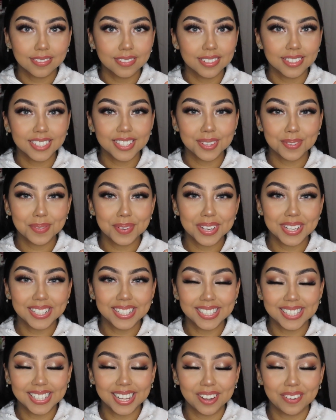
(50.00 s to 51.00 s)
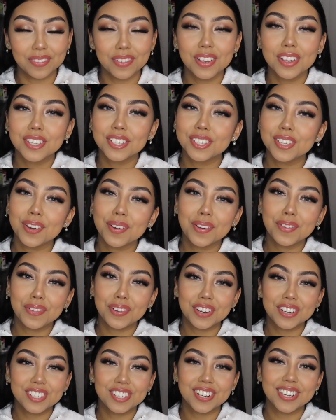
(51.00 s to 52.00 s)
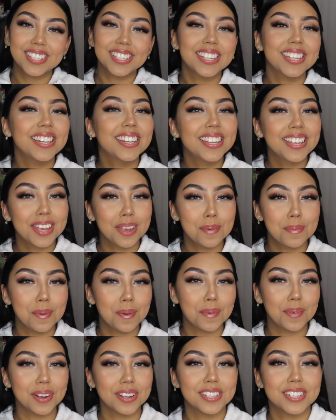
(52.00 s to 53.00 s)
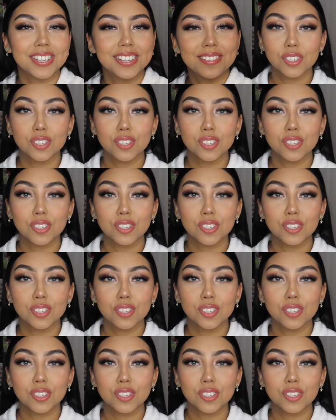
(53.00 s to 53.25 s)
Some good stuff. So if you're interested, keep on watching.